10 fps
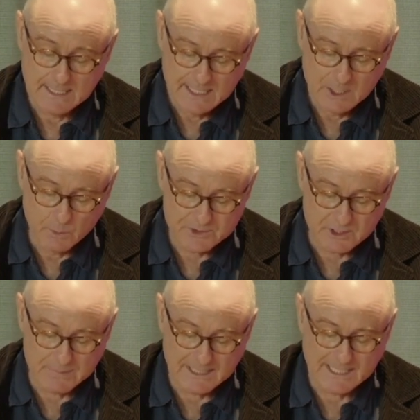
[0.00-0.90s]
He
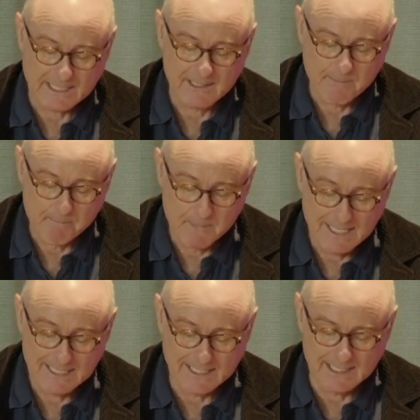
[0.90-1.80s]
wasn't being
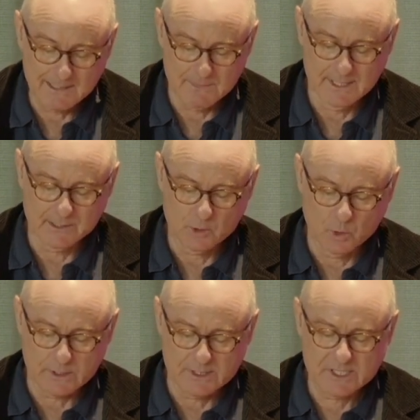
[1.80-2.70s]
merely mean and
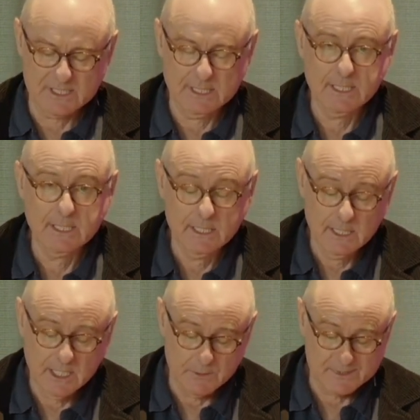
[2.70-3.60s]
hawkish,
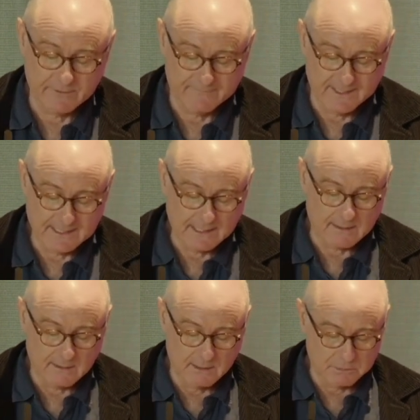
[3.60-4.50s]
he was
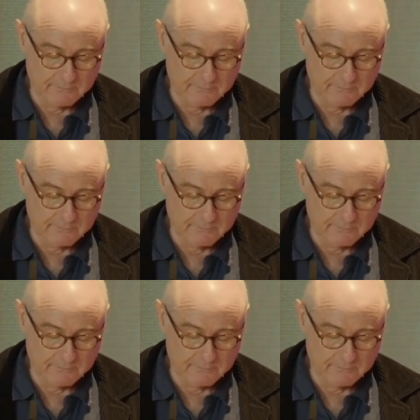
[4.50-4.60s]
defending liberal